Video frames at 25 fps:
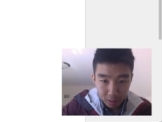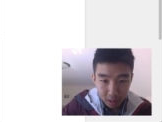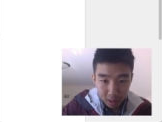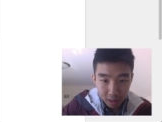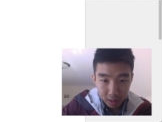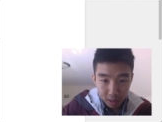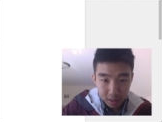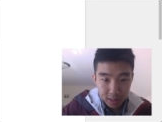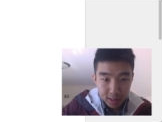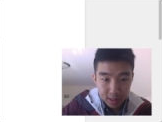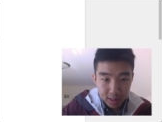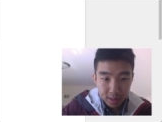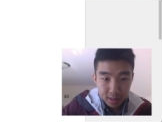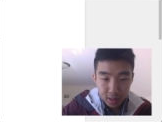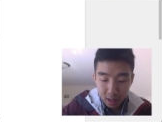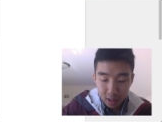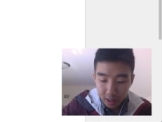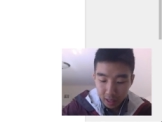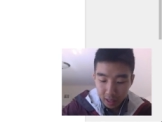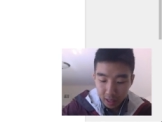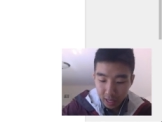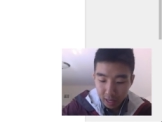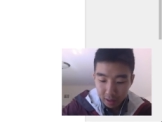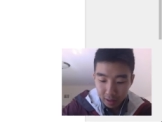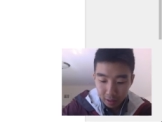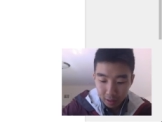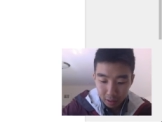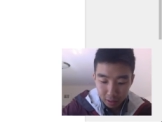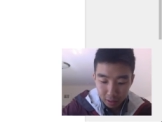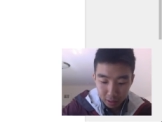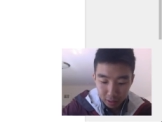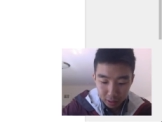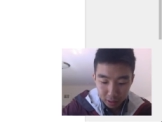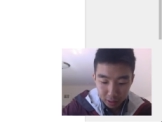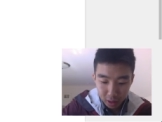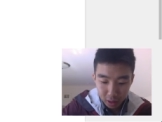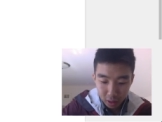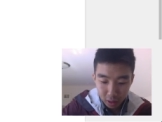And this is not how to
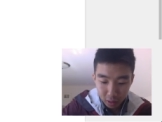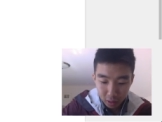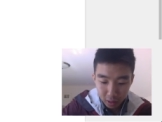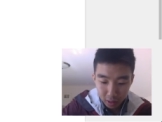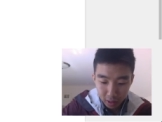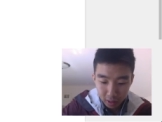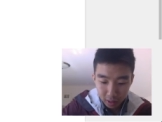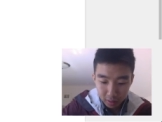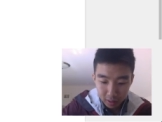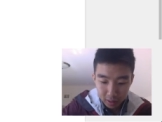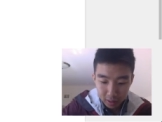learn coding.